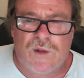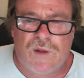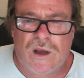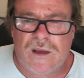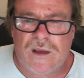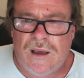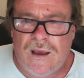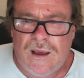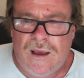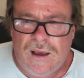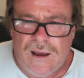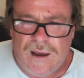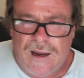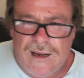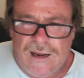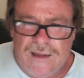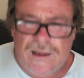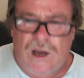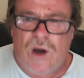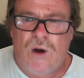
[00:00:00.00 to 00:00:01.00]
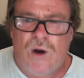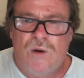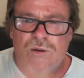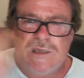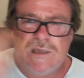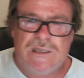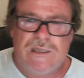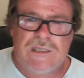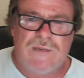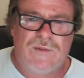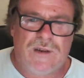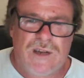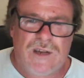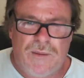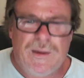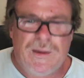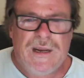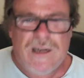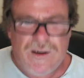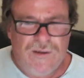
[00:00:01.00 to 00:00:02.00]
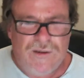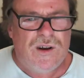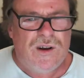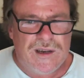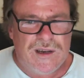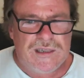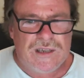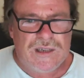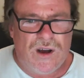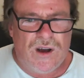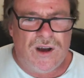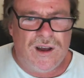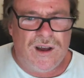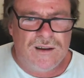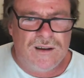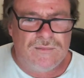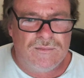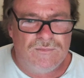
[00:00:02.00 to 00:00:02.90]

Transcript: Like, in the whole gist of it, I mean, you're a nice guy.